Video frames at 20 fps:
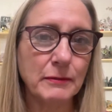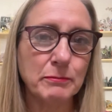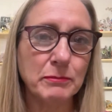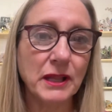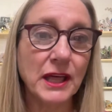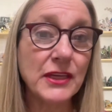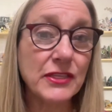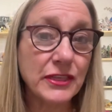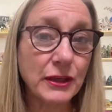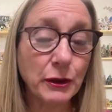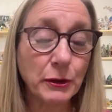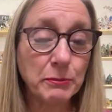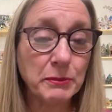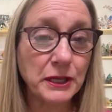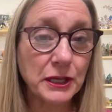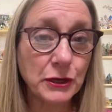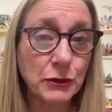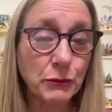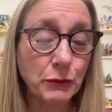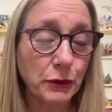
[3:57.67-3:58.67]
play
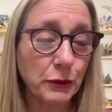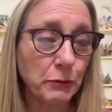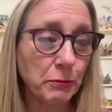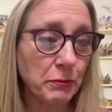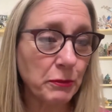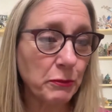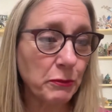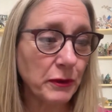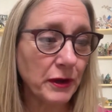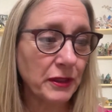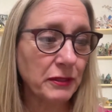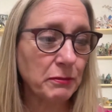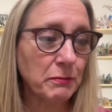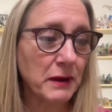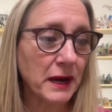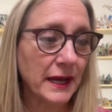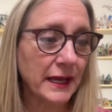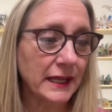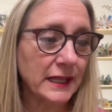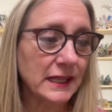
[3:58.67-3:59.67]
therapy group with
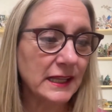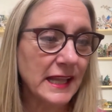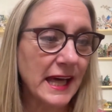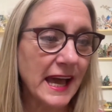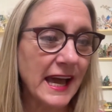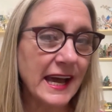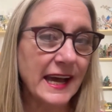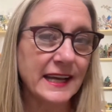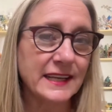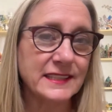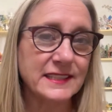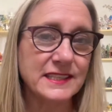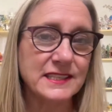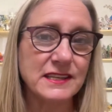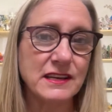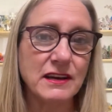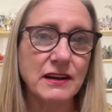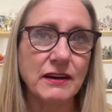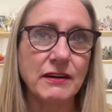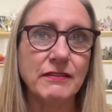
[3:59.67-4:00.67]
my class
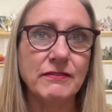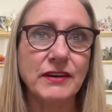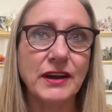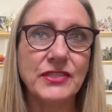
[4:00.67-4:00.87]
of,